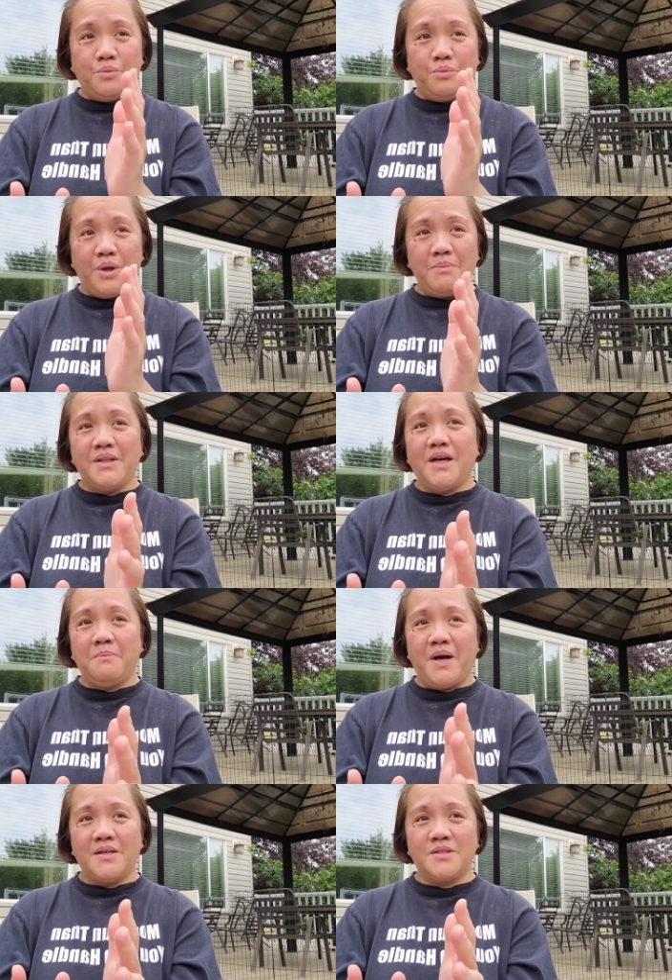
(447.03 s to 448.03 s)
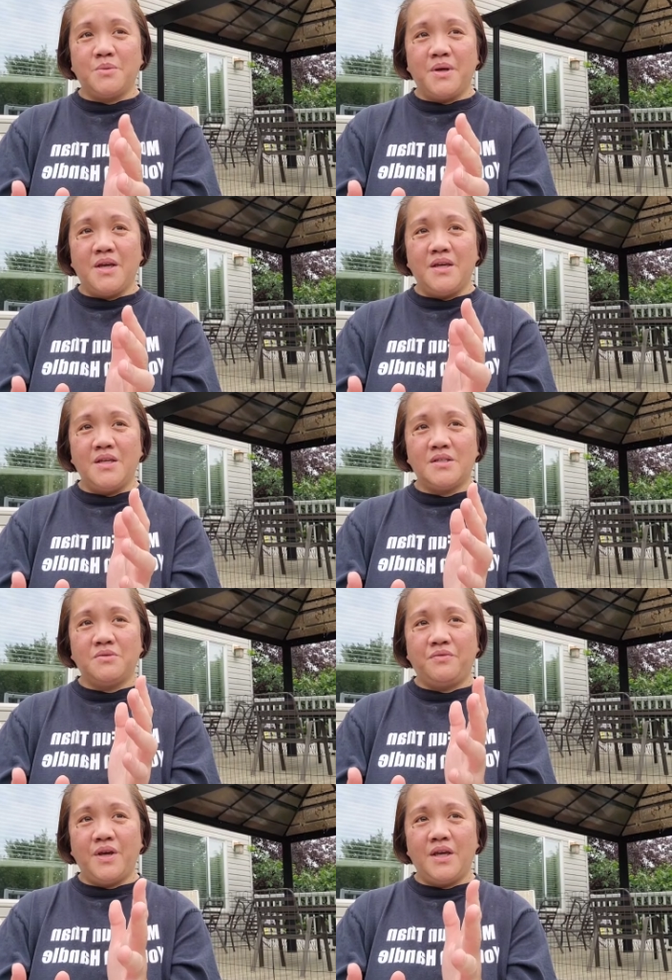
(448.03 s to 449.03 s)
when my dad passed away his
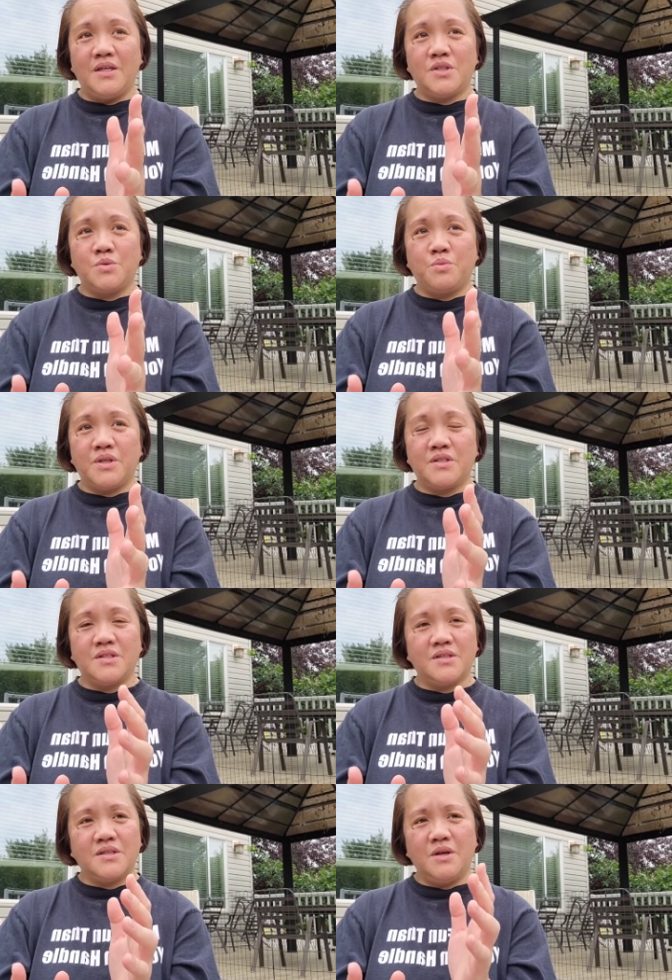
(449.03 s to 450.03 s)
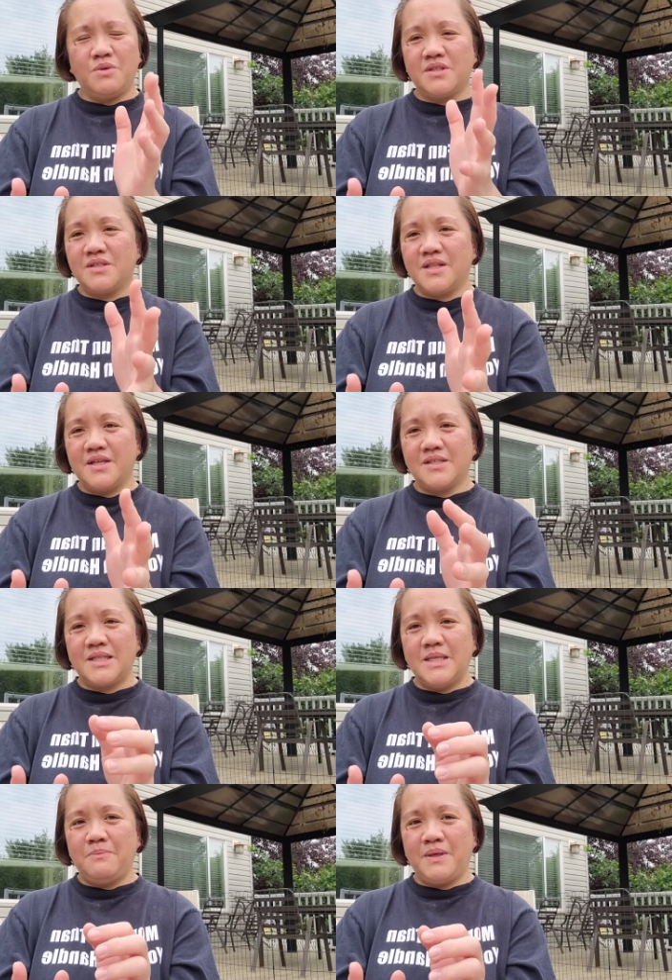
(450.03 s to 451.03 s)
face was just he was just like
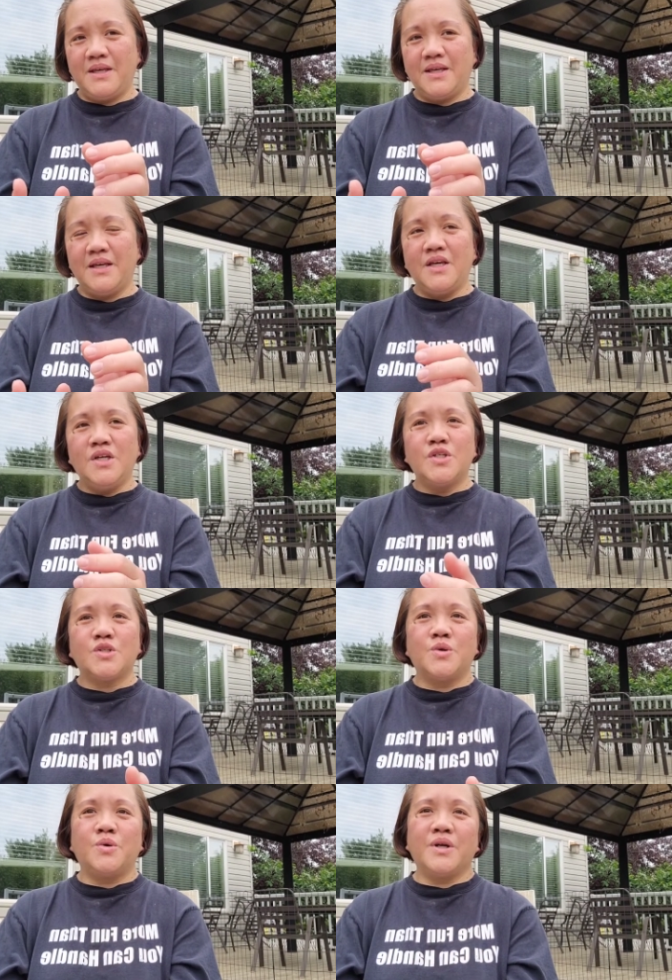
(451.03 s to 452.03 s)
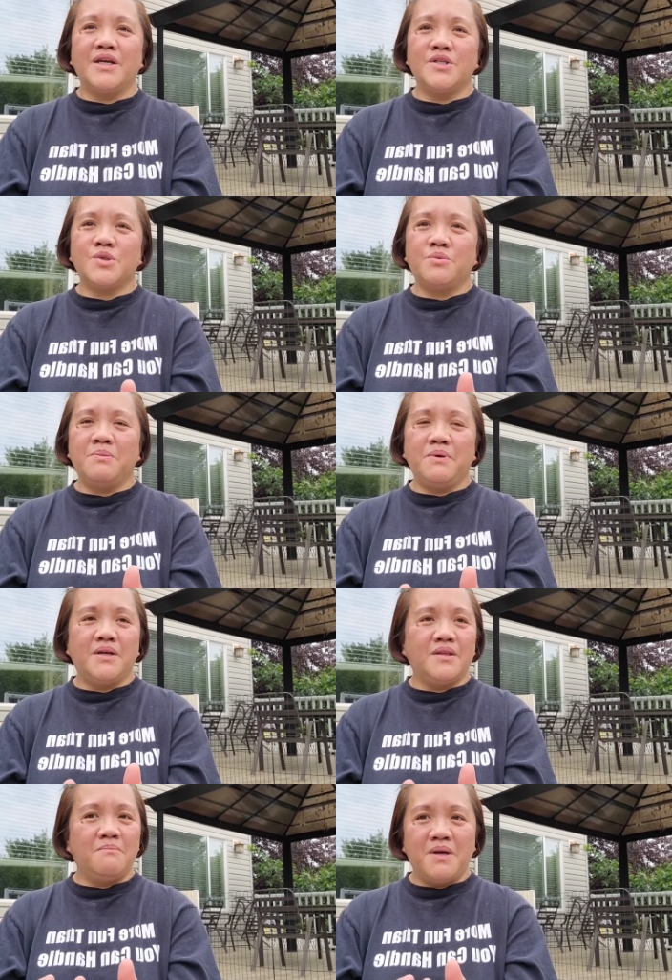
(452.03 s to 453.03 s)
sleeping so okay so we
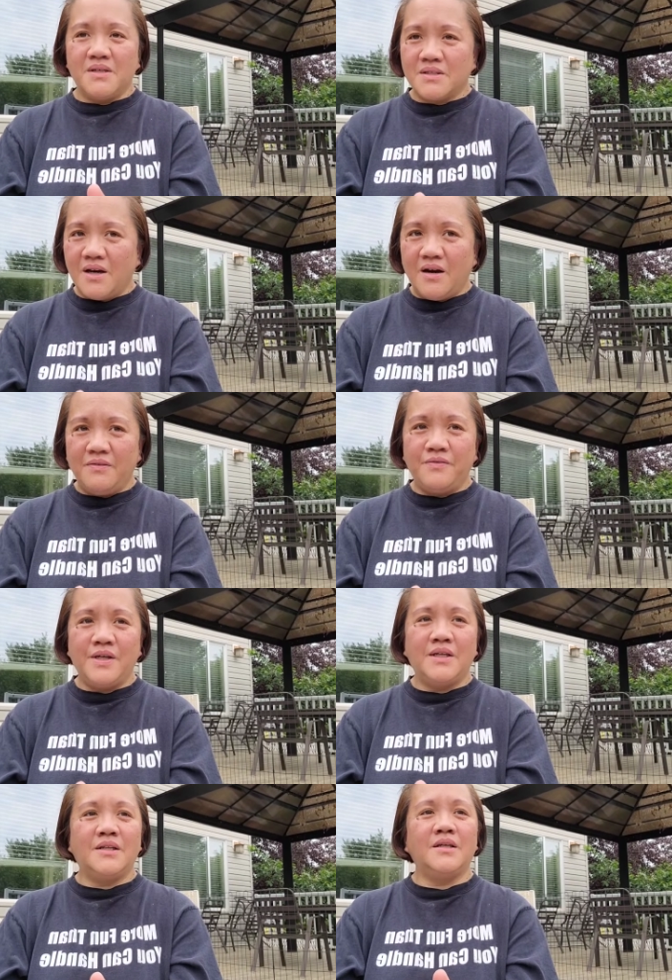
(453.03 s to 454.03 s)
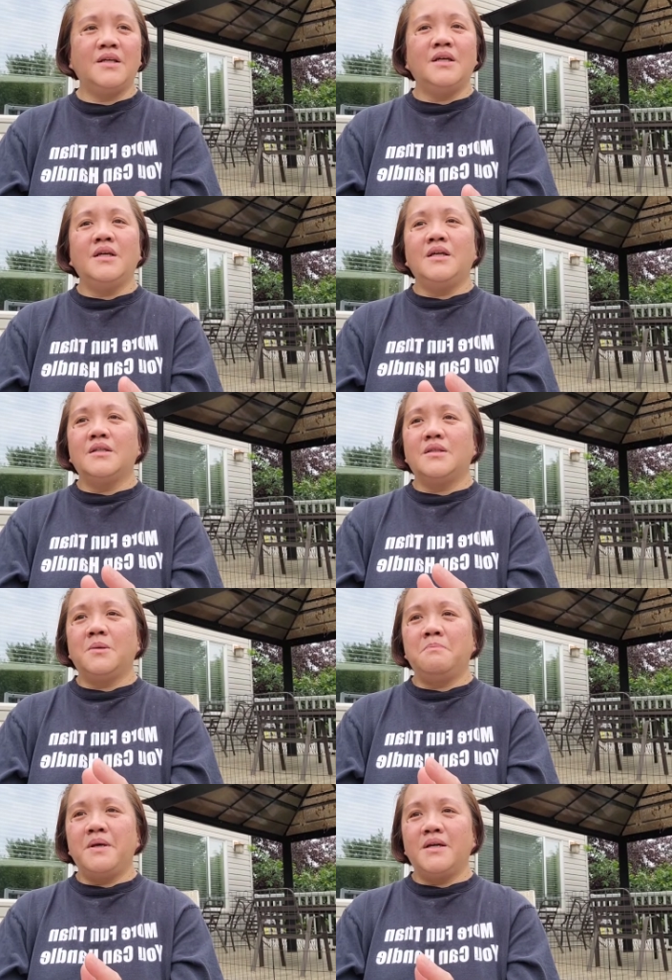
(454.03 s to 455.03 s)
picked the best coffin the
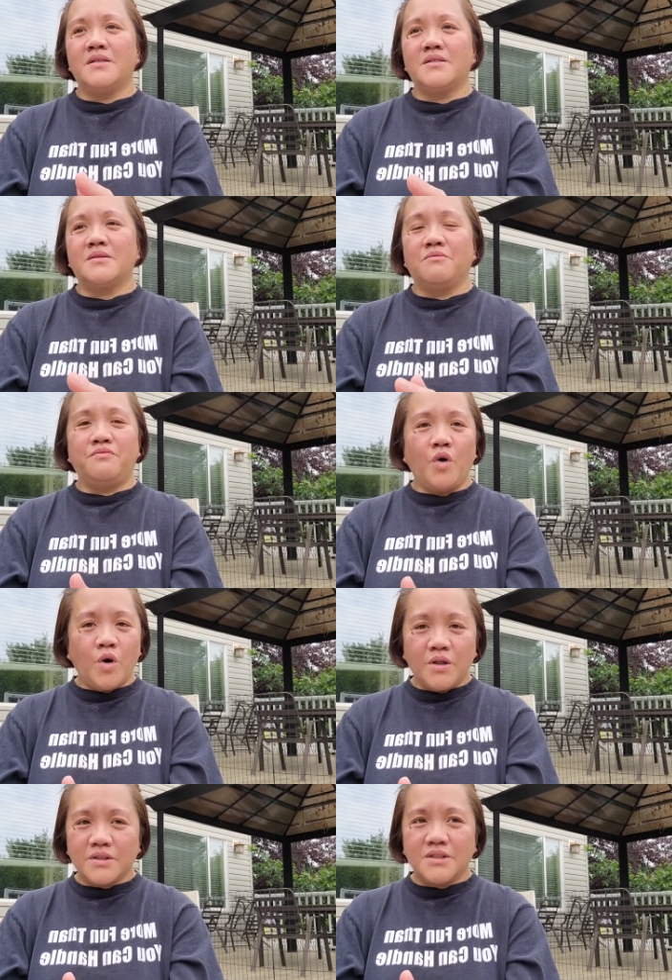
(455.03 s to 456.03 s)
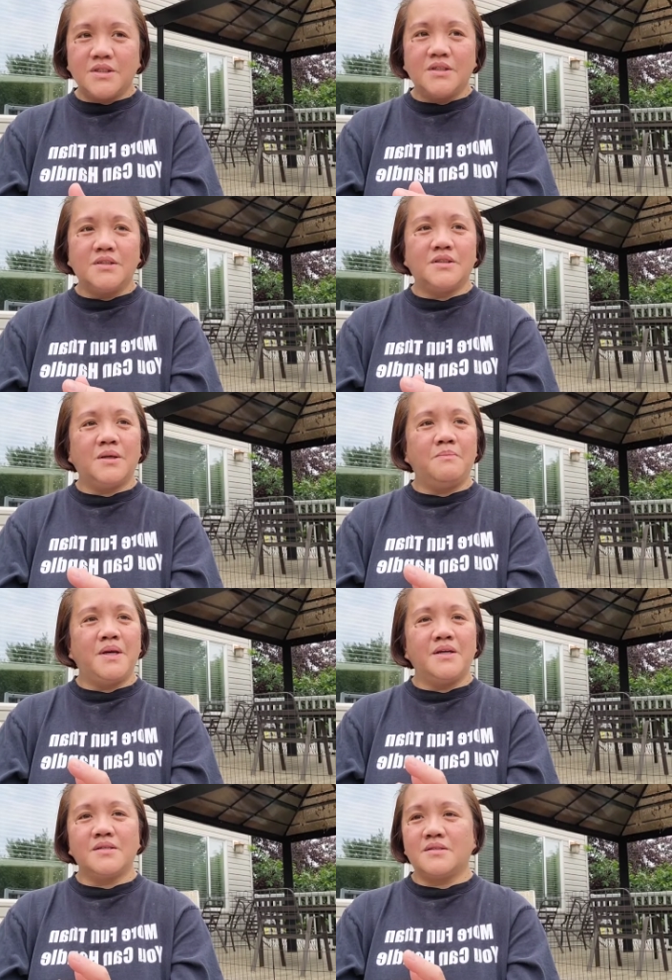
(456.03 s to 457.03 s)
best vault the
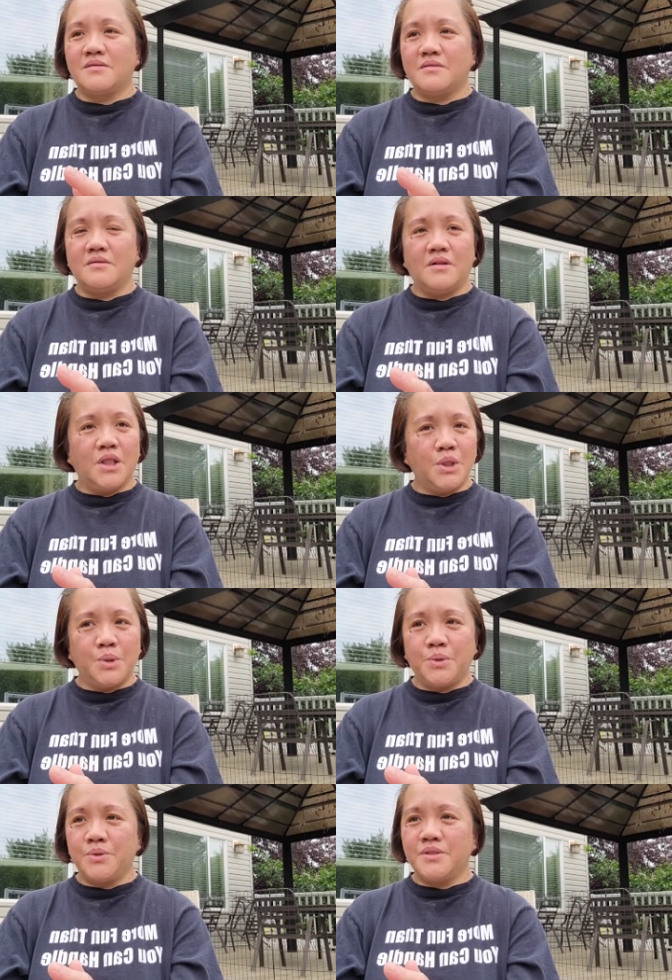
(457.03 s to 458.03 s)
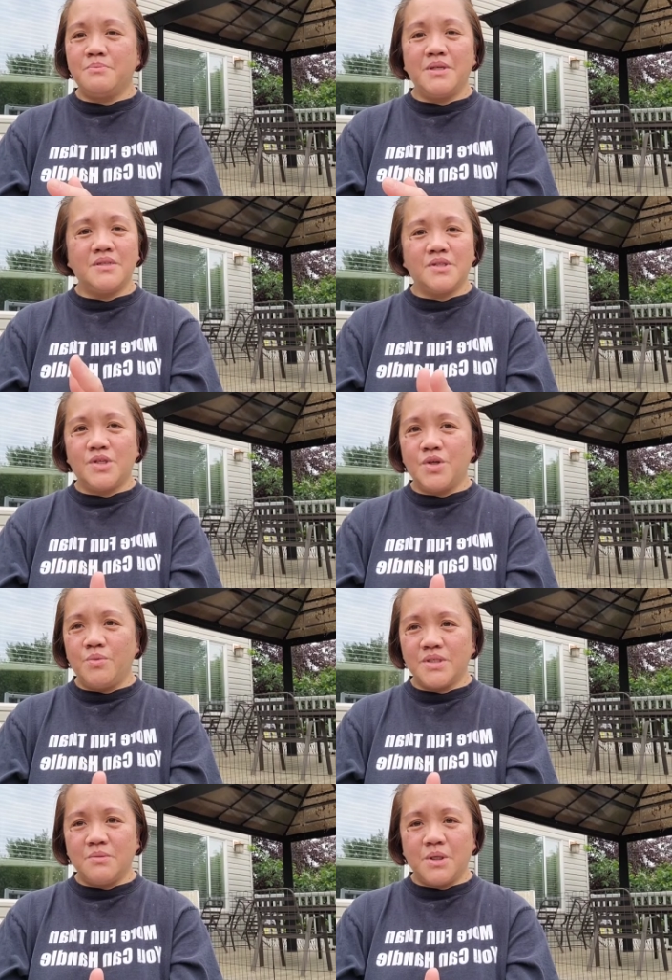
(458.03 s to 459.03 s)
best clothes. My sister-in-law
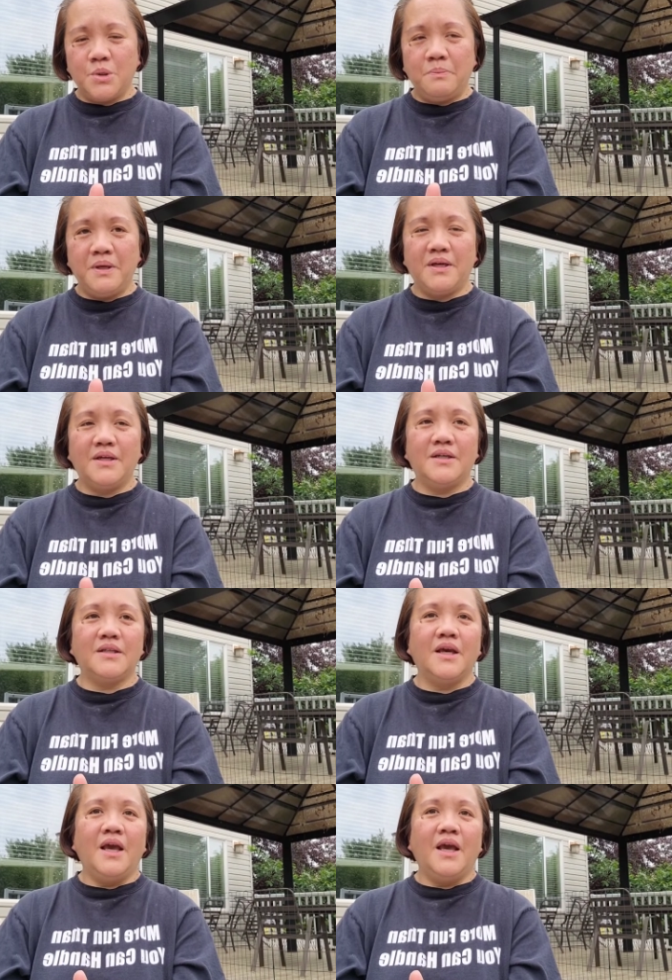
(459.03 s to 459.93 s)
was the one who picked it.